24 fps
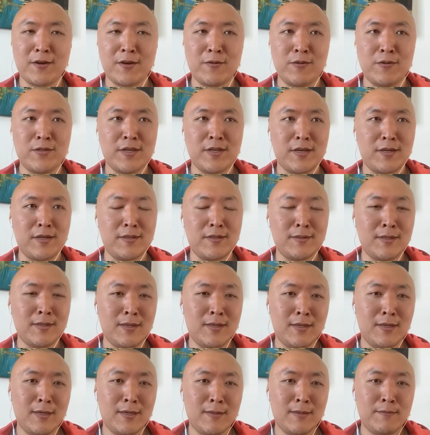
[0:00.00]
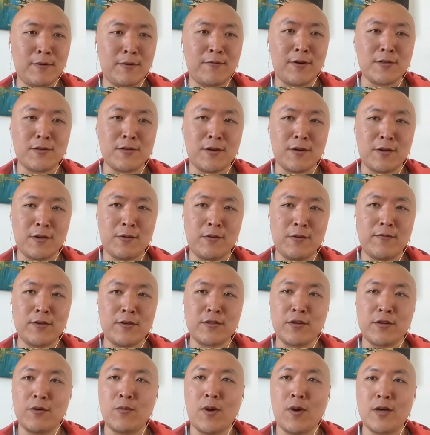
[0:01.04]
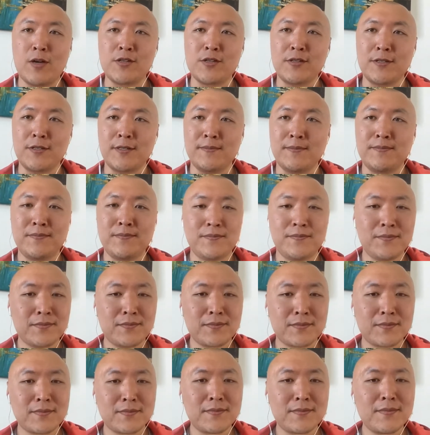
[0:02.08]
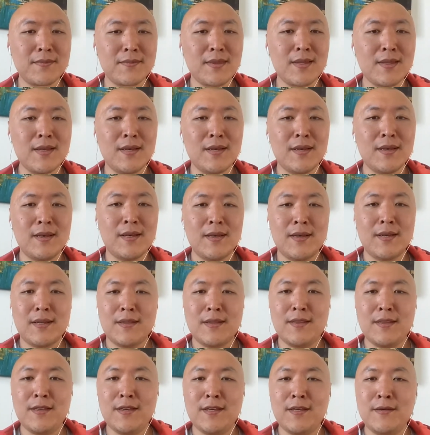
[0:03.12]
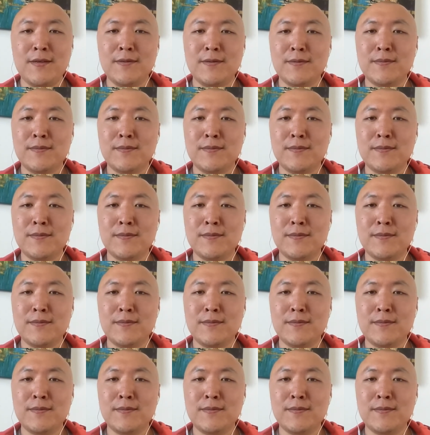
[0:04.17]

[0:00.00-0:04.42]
who's a professor at University of Washington. So